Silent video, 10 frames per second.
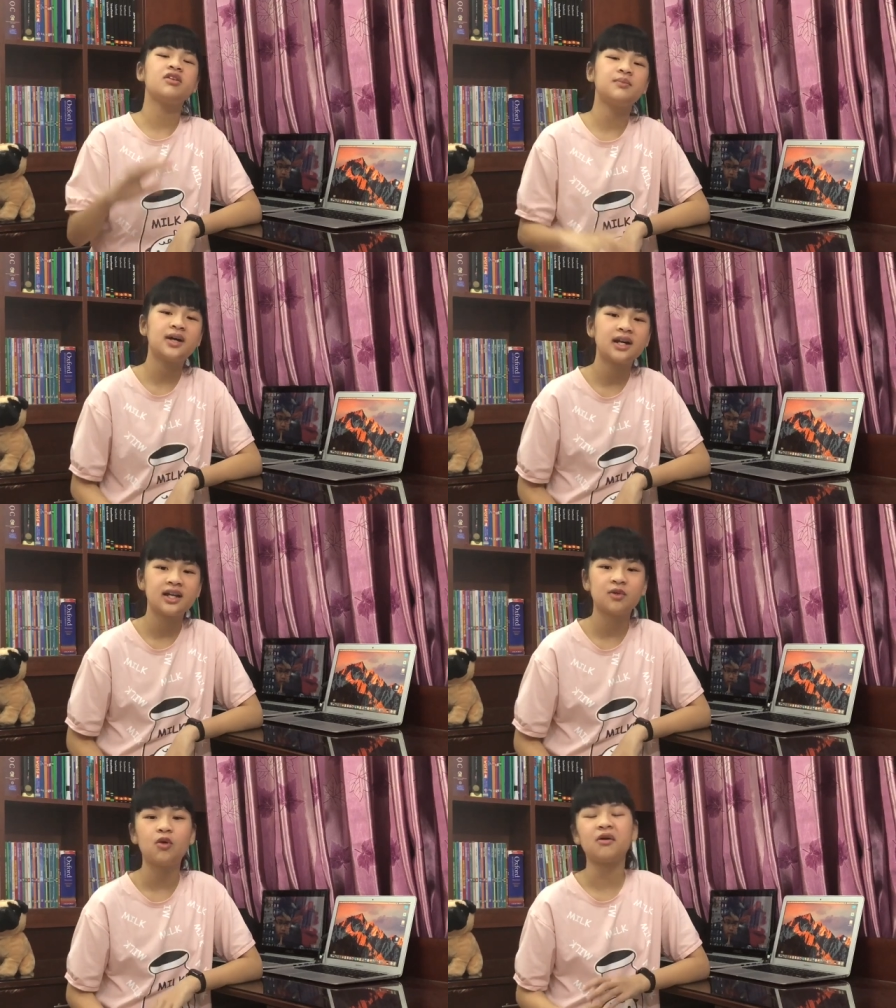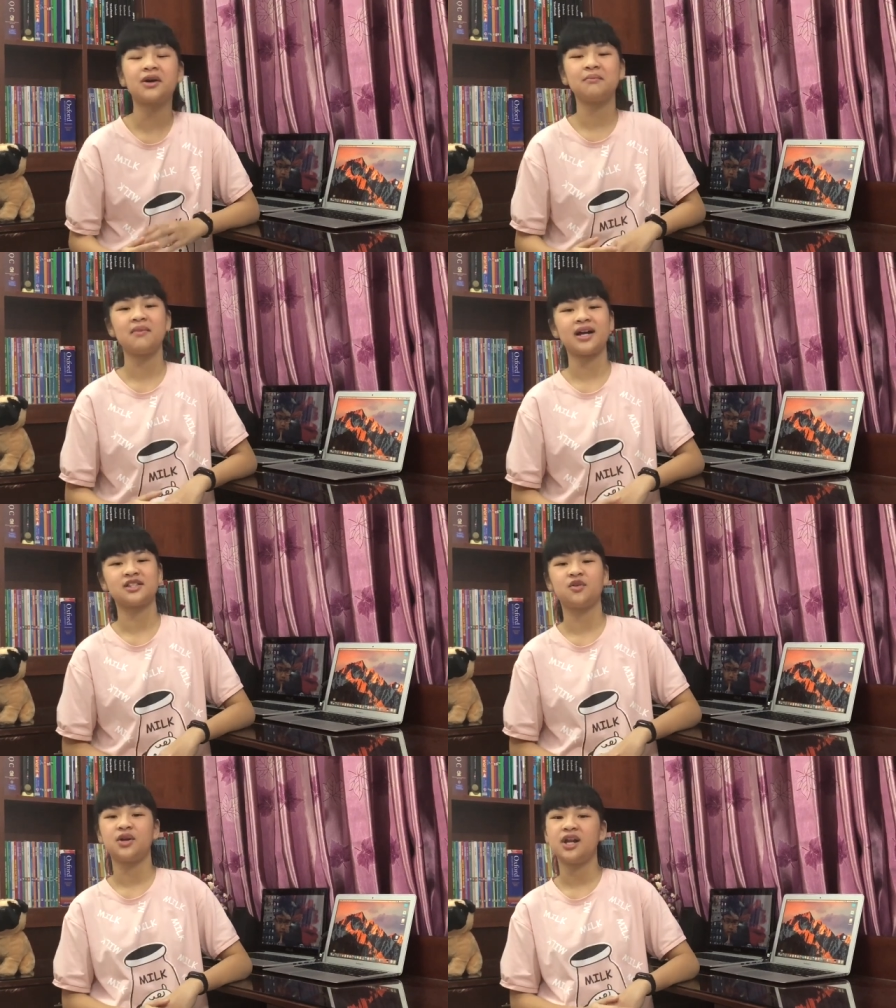everybody, welcome
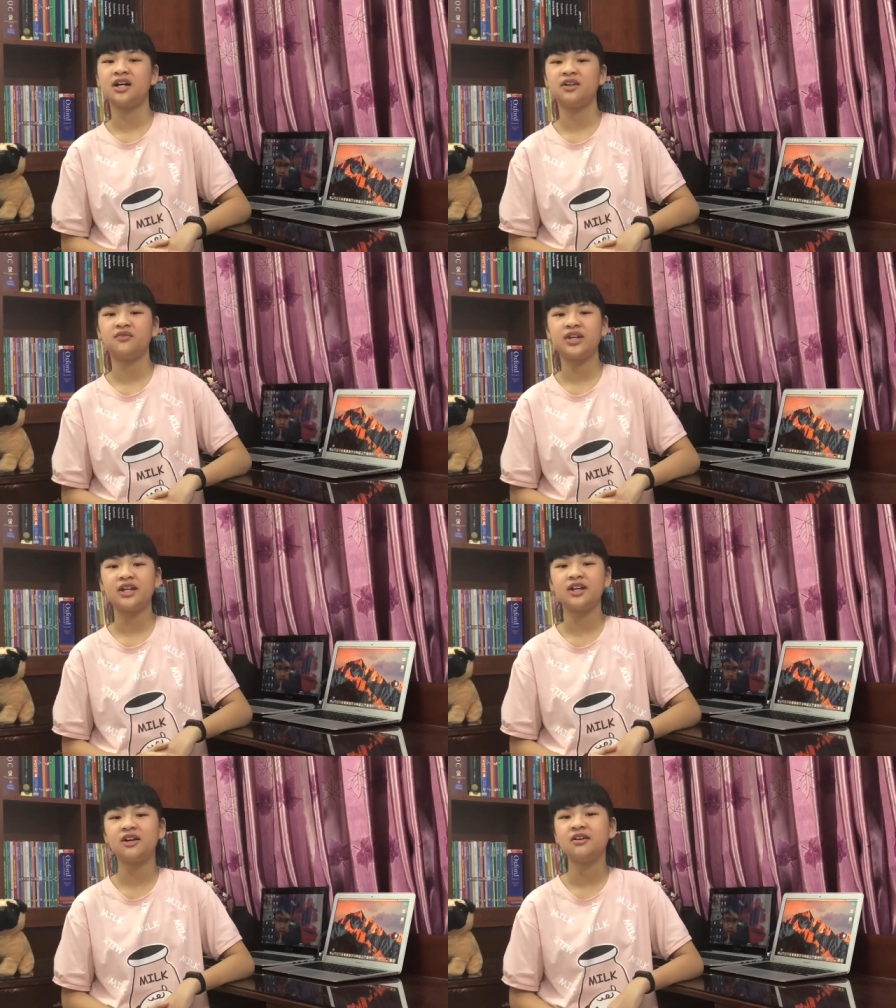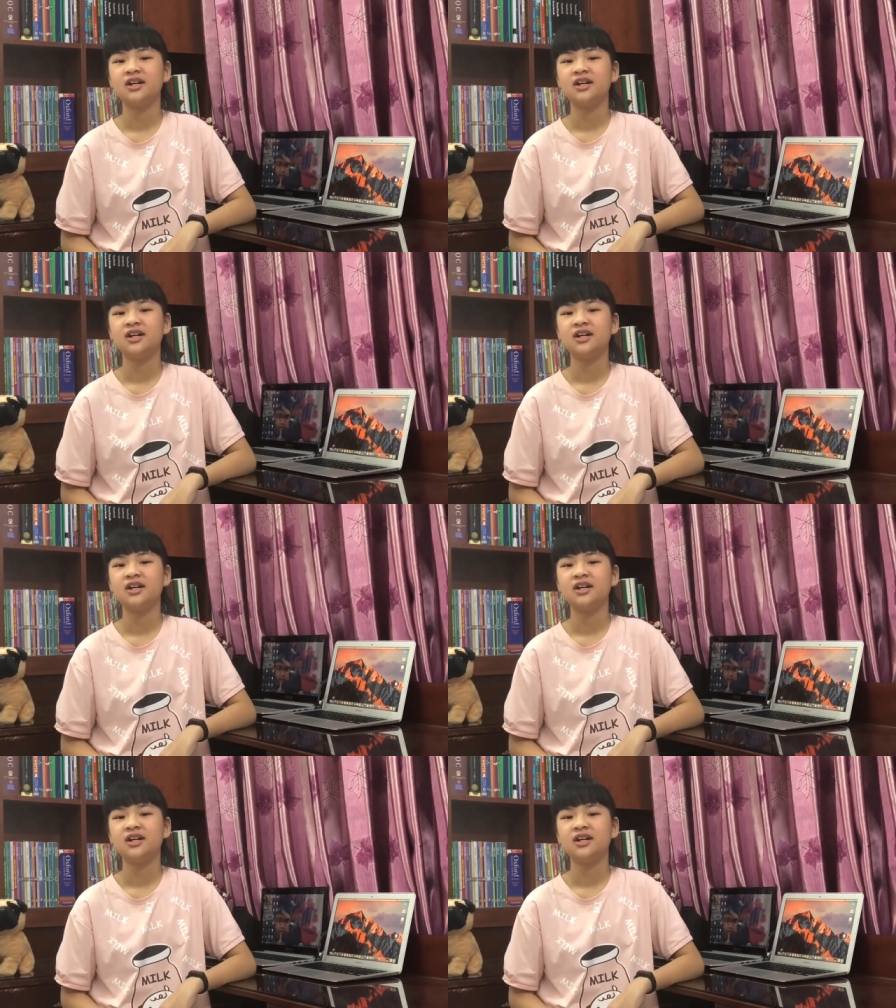back to another video.